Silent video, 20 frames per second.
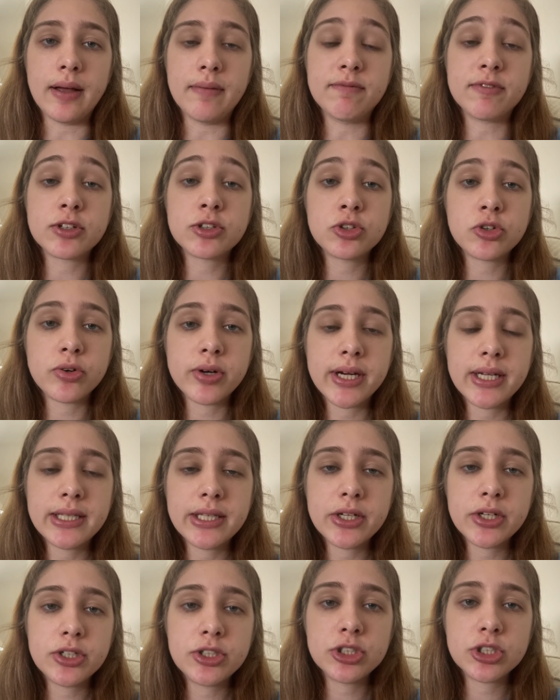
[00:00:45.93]
Victorian
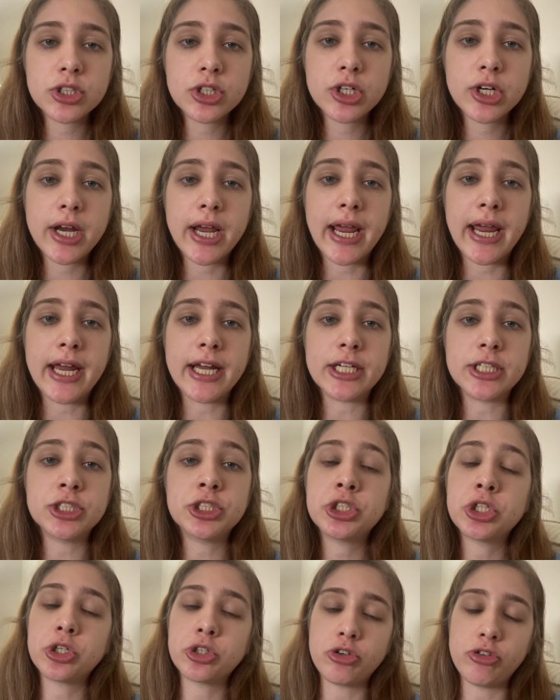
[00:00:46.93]
literature and
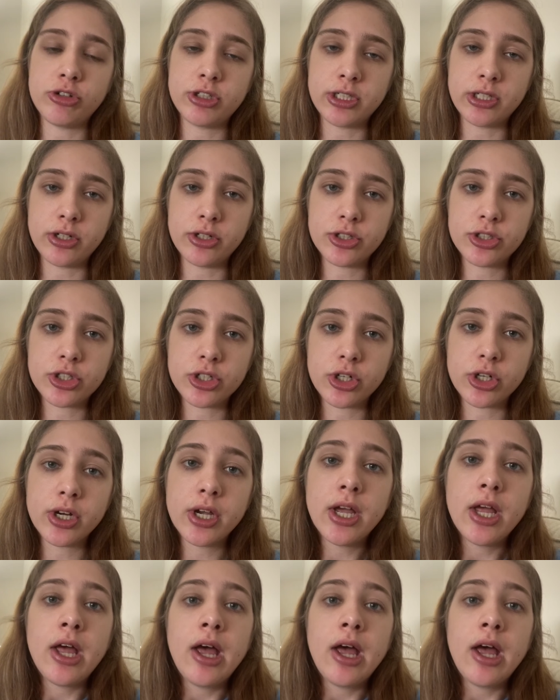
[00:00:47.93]
children's literature.